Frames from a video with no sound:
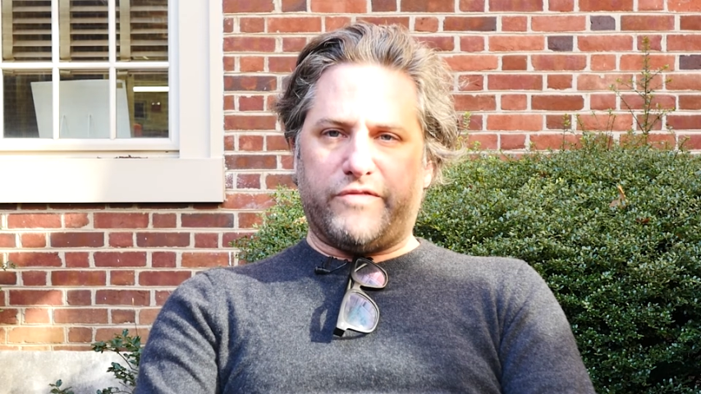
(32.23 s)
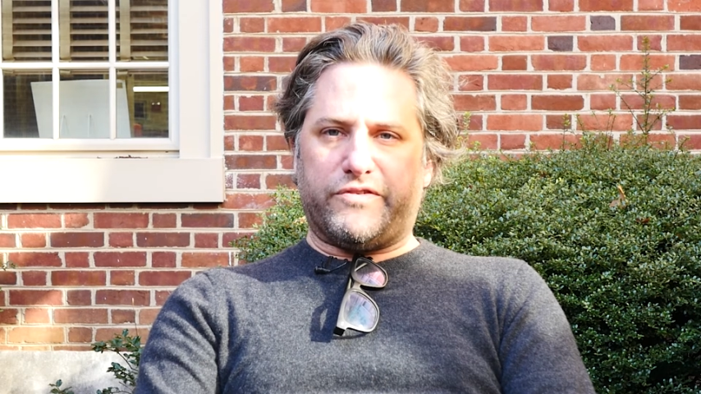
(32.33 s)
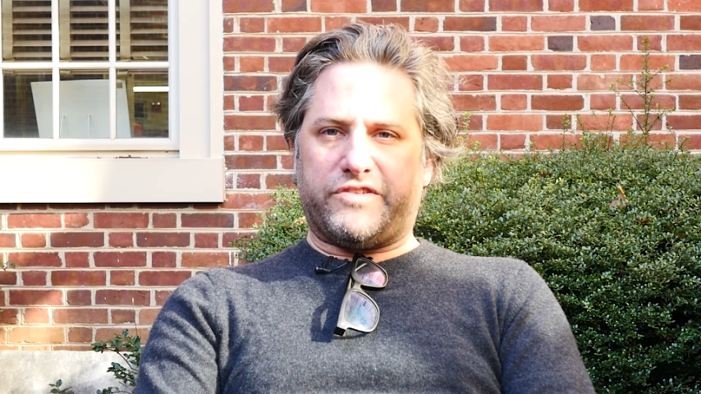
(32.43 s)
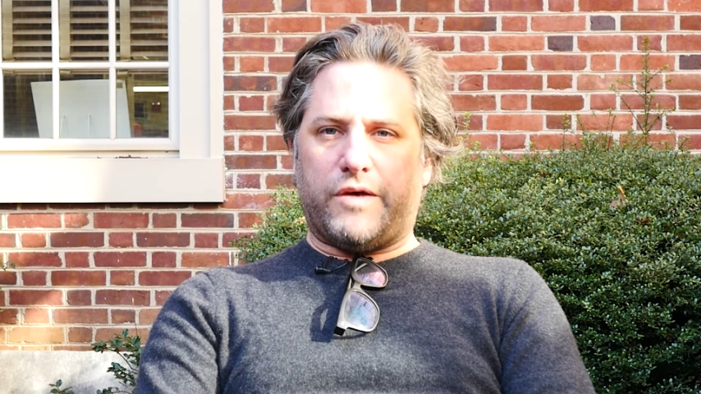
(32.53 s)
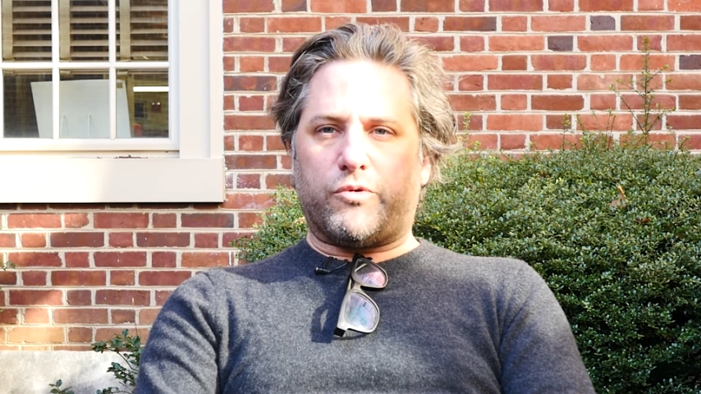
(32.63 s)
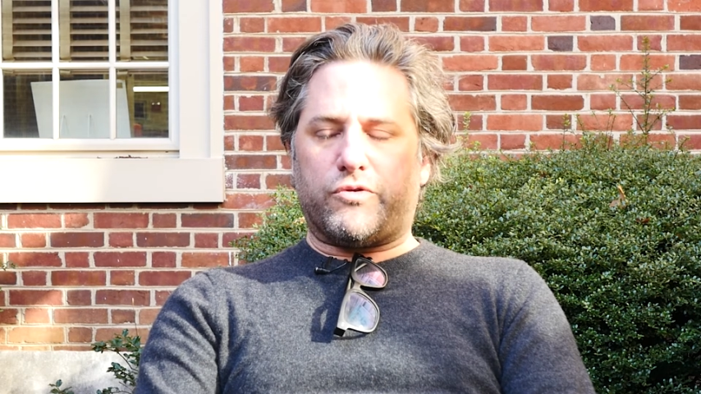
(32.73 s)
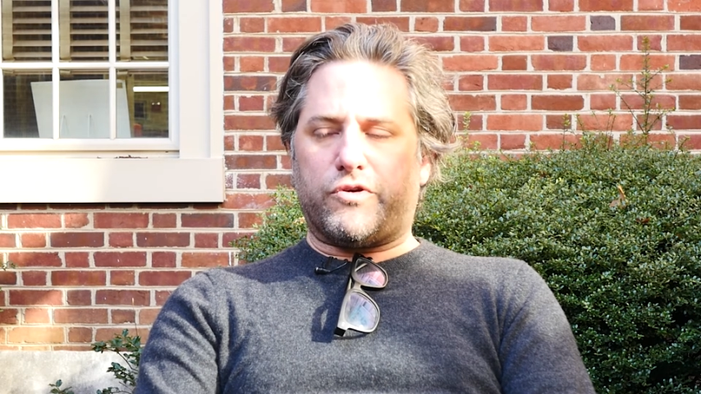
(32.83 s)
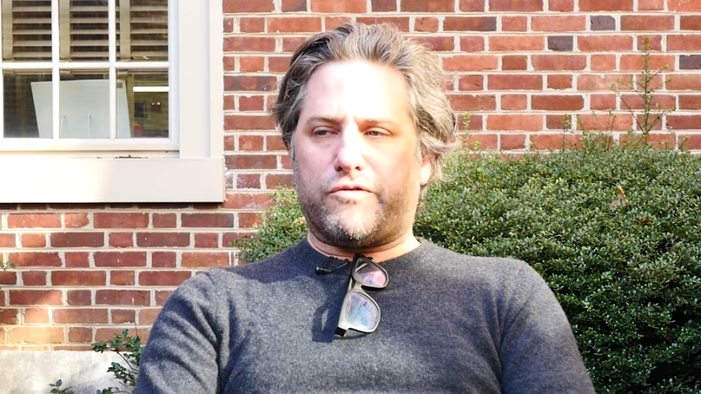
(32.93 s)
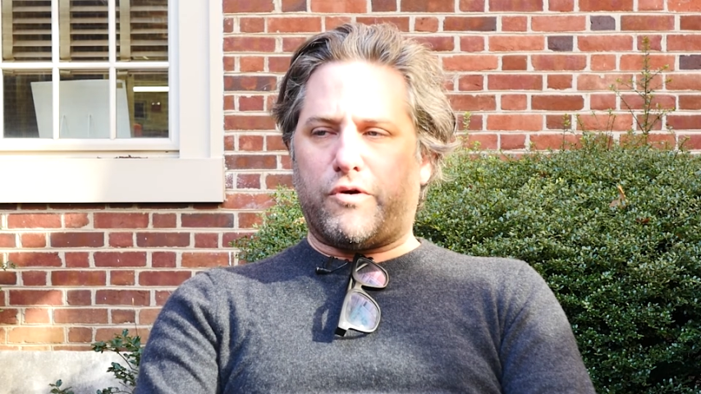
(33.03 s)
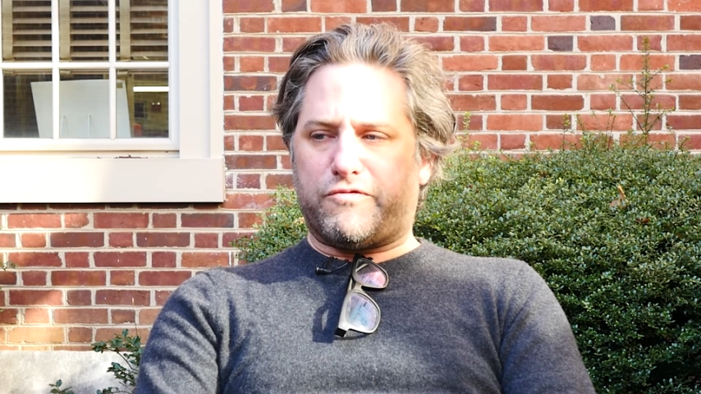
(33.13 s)
we've assembled
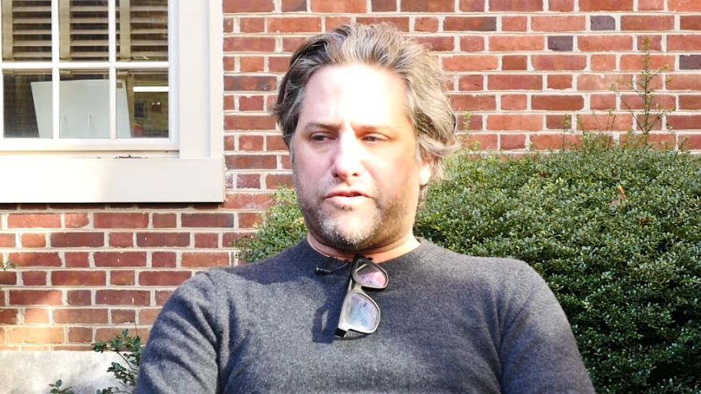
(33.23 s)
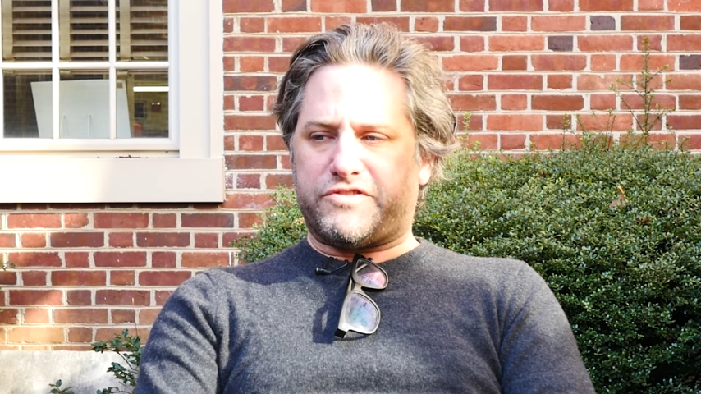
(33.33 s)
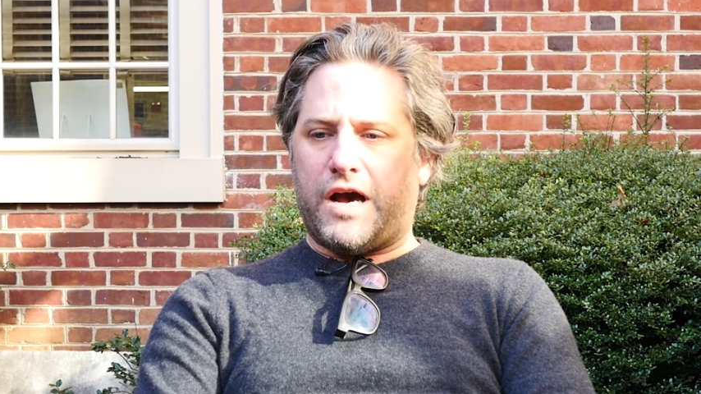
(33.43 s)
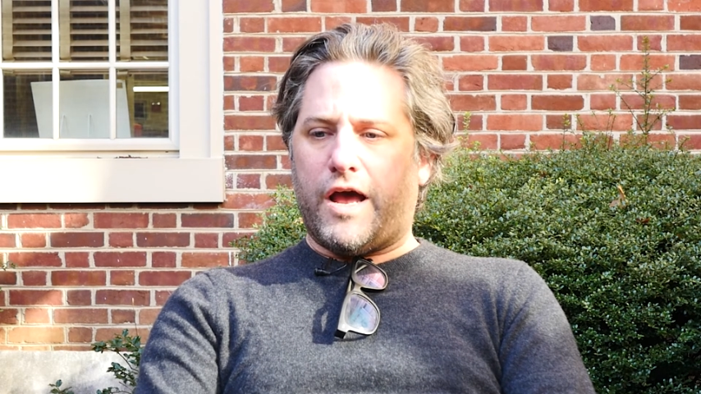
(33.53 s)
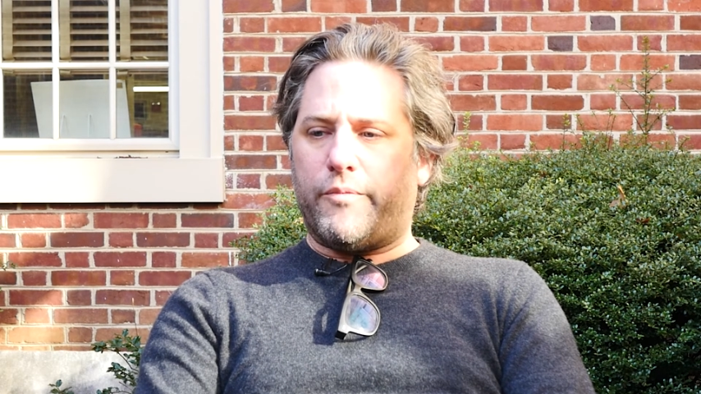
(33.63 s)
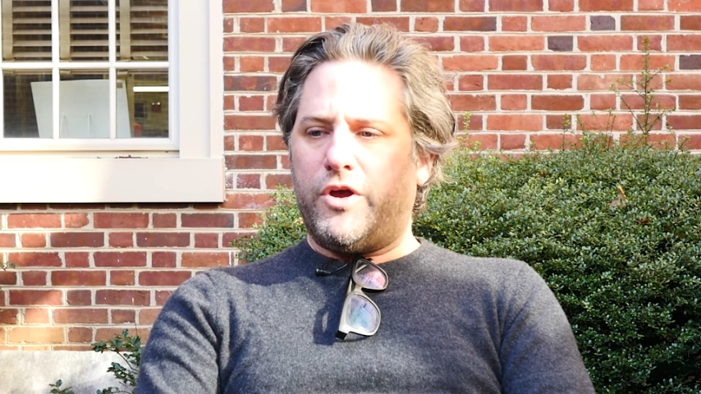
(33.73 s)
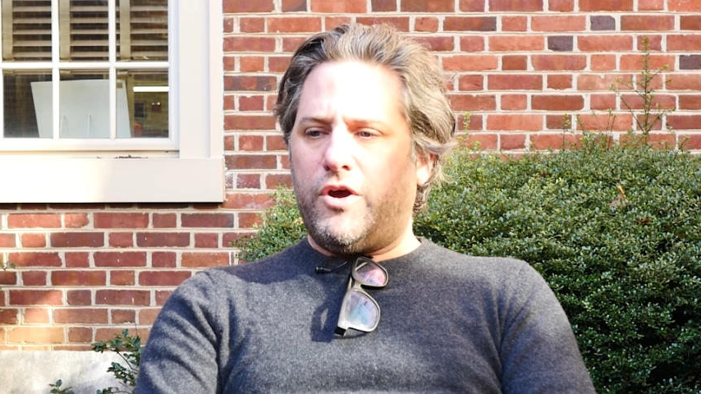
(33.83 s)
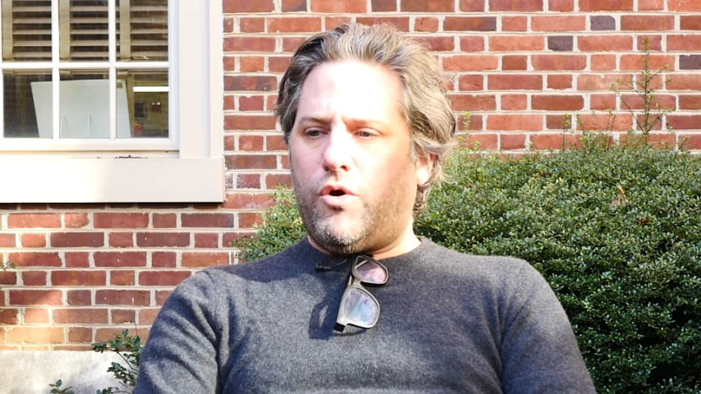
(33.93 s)
over time,